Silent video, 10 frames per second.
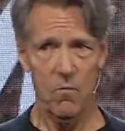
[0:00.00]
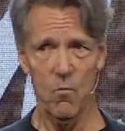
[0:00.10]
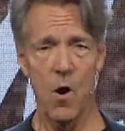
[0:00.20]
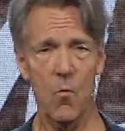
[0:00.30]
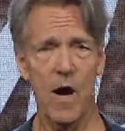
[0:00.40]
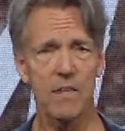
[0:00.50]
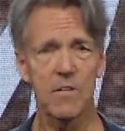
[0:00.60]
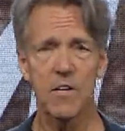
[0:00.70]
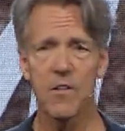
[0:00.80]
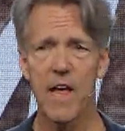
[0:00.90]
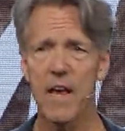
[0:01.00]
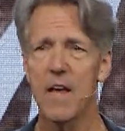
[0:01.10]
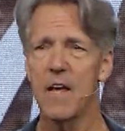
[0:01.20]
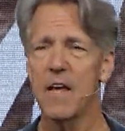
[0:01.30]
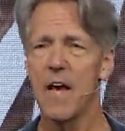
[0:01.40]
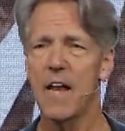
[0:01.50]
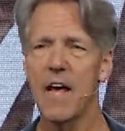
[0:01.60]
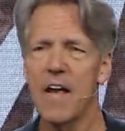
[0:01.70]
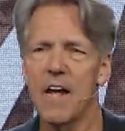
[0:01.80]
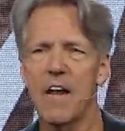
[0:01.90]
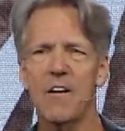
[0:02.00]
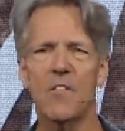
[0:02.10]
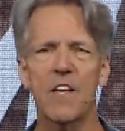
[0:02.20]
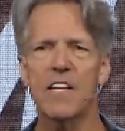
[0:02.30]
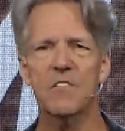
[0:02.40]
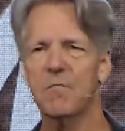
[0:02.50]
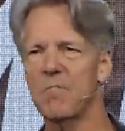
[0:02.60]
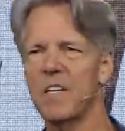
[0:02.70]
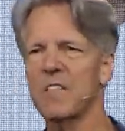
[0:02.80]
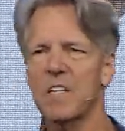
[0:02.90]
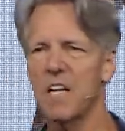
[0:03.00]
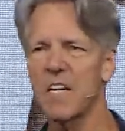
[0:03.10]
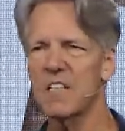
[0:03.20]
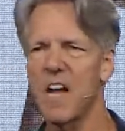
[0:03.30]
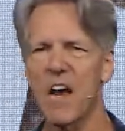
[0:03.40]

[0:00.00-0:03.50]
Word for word: Why does he do that? And I, I don't know that he's, he's like,